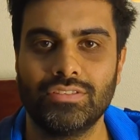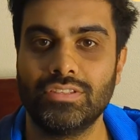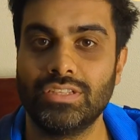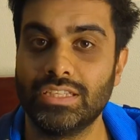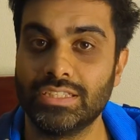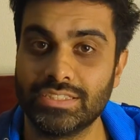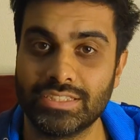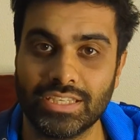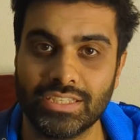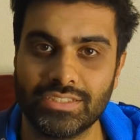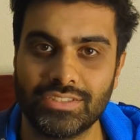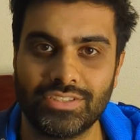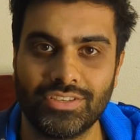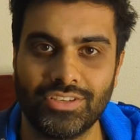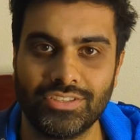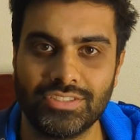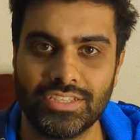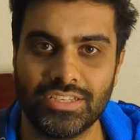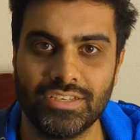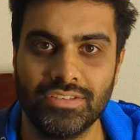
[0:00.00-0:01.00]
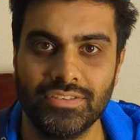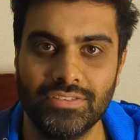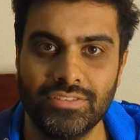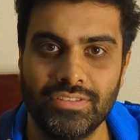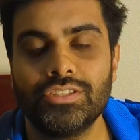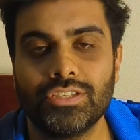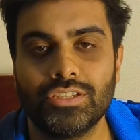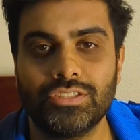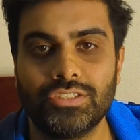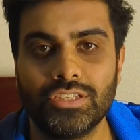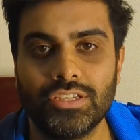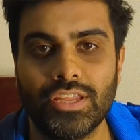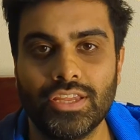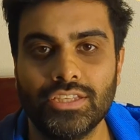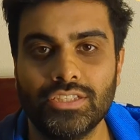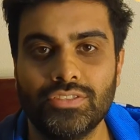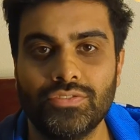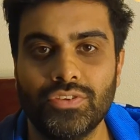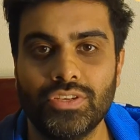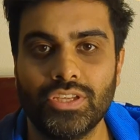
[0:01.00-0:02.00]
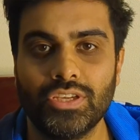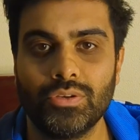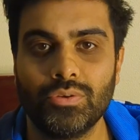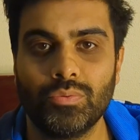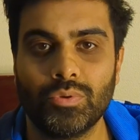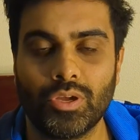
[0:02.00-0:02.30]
Let's get started. So today's video,